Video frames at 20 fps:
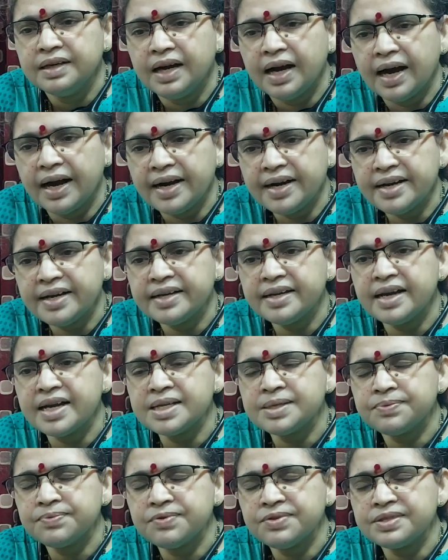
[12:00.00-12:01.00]

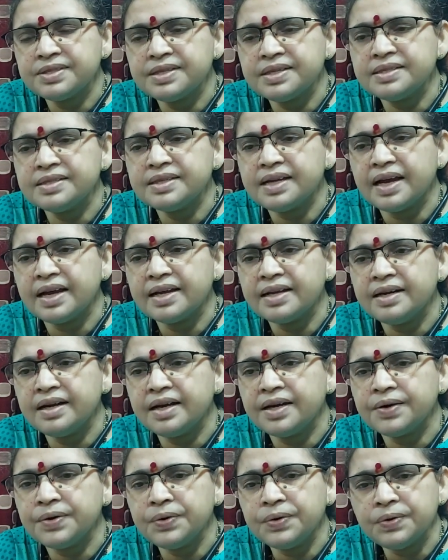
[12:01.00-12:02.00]
Idagast versus
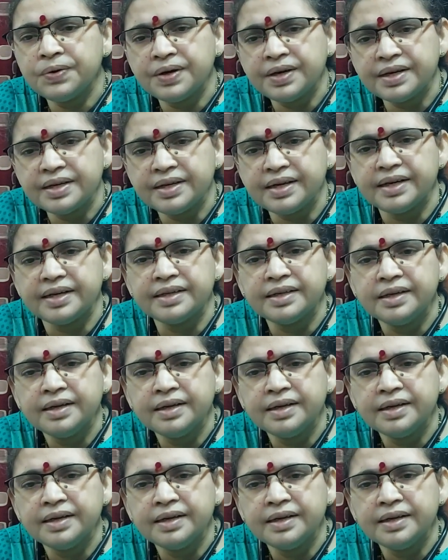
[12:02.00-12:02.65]
Iglar U100.